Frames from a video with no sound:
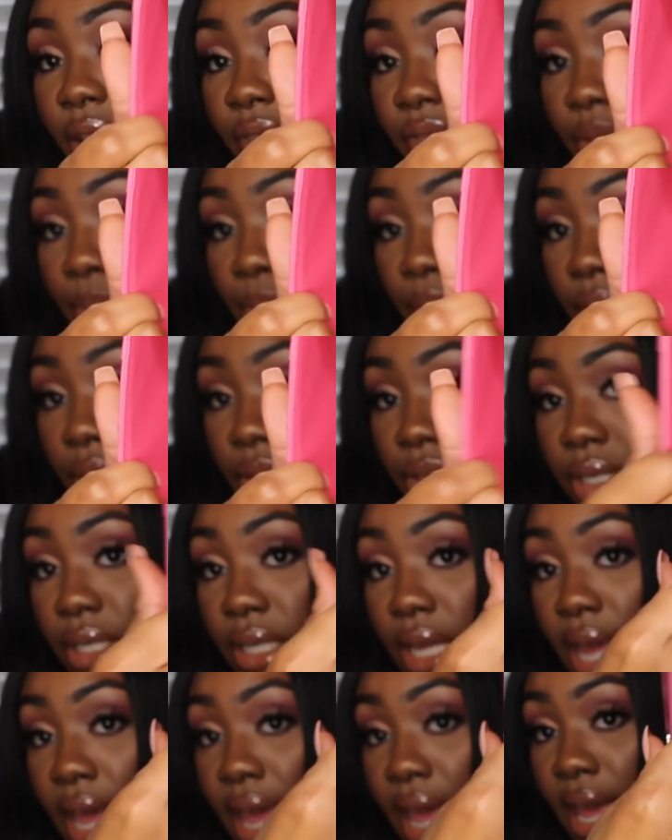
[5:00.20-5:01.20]
of the
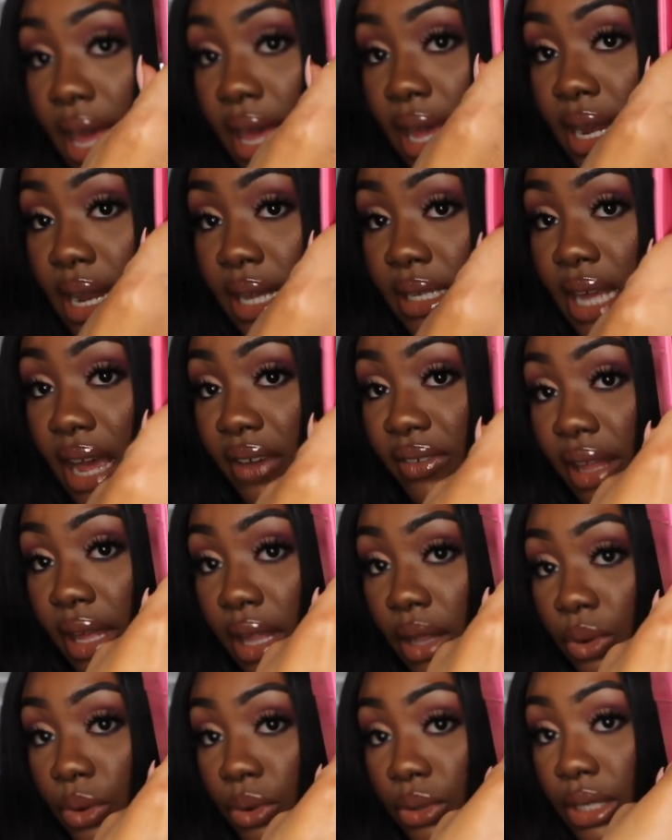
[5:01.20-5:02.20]
purse. It does have like
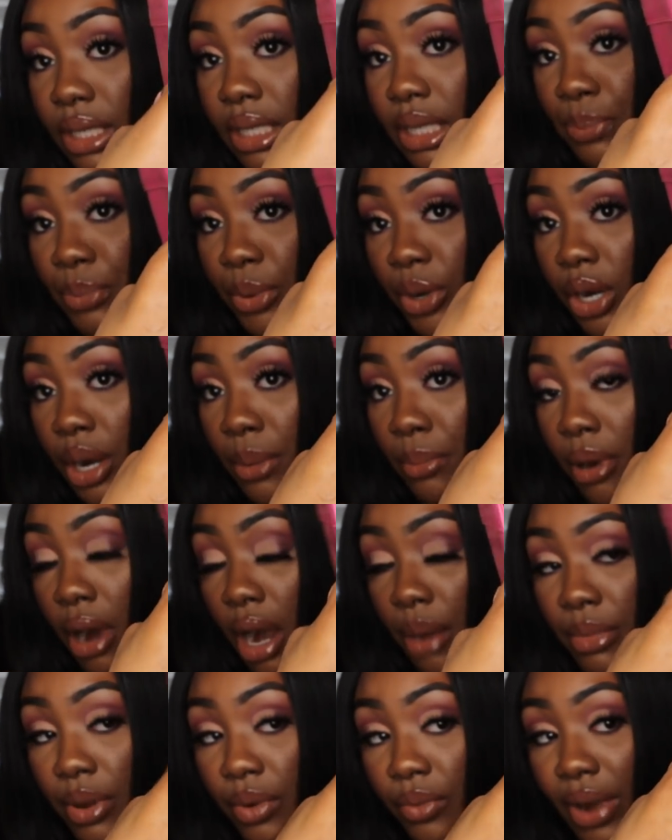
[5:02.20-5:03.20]
a little zipper
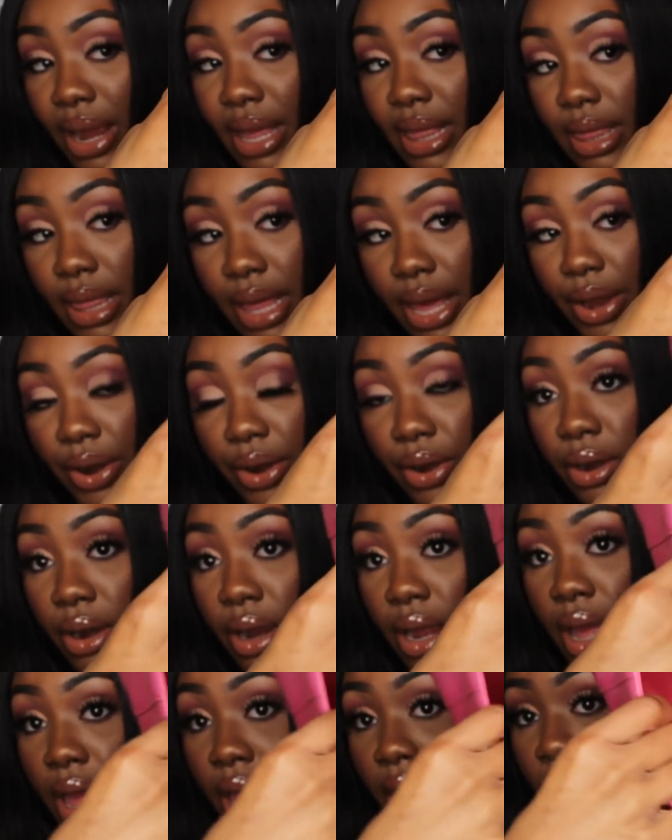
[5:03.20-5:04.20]
compartment right there.
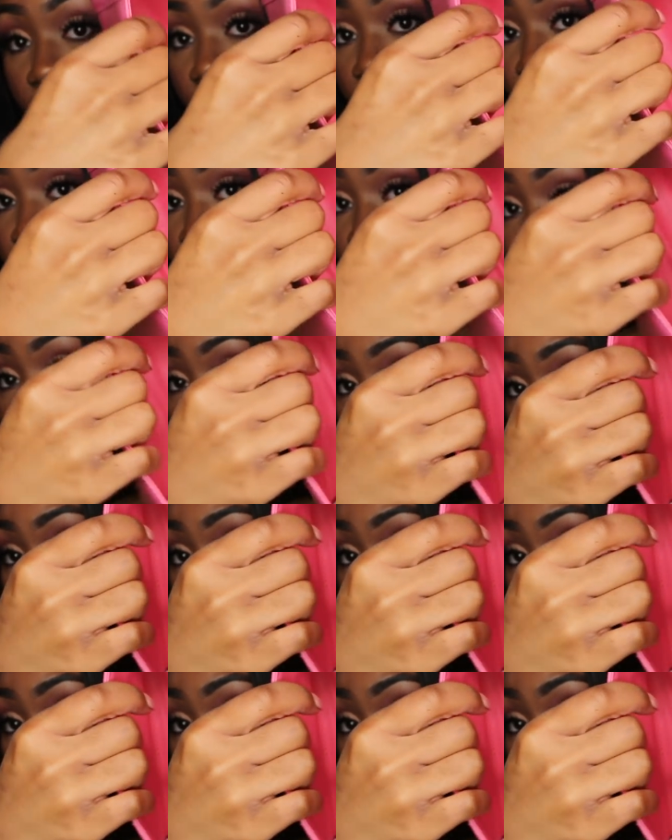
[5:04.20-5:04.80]
It's